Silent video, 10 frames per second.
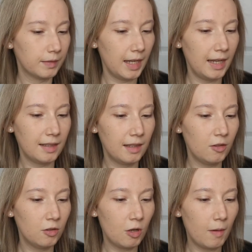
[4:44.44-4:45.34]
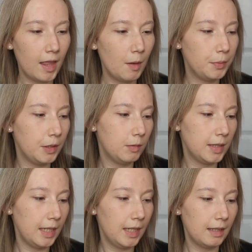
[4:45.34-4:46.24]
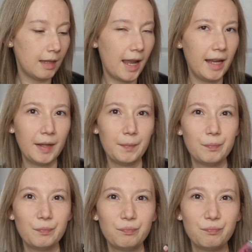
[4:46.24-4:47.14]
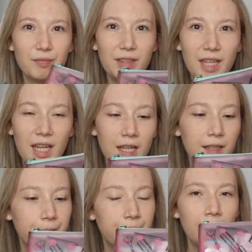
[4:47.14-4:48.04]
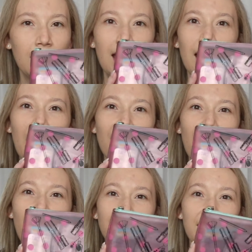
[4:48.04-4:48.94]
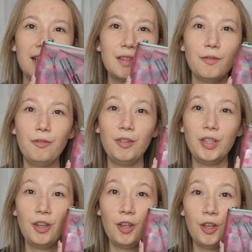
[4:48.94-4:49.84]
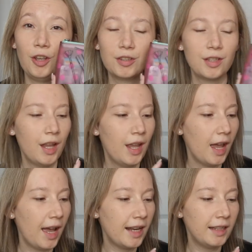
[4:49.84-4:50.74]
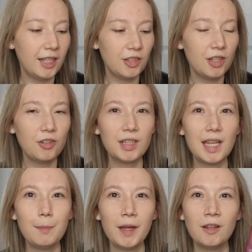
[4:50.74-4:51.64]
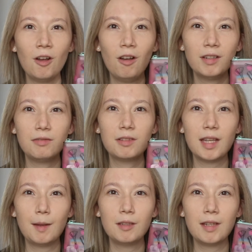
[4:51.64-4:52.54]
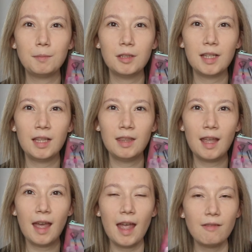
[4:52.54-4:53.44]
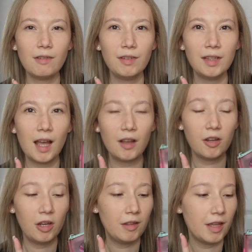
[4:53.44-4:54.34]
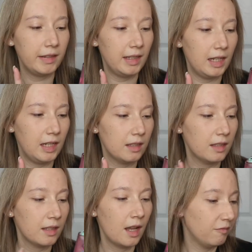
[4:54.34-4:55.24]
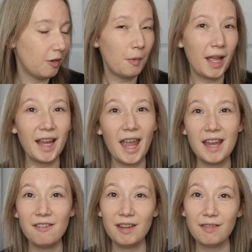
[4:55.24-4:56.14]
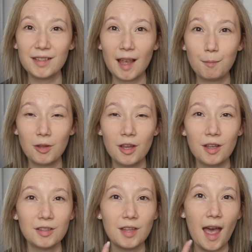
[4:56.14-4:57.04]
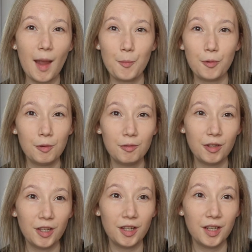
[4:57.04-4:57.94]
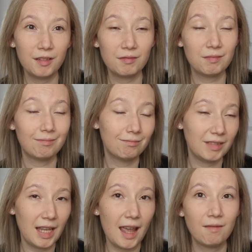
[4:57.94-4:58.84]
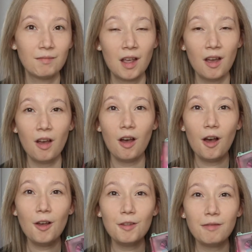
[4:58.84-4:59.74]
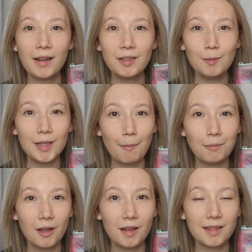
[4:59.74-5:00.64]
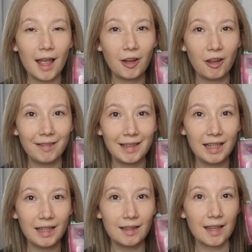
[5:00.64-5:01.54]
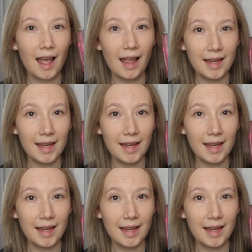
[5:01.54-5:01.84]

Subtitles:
It's a little Zoella Beauty like thing. I've had this for years and I literally just keep in all different types of tablets in there, everything that a girl needs, from like hay fever tablets to ibuprofen, yeah, all the random tablets that a girl needs, I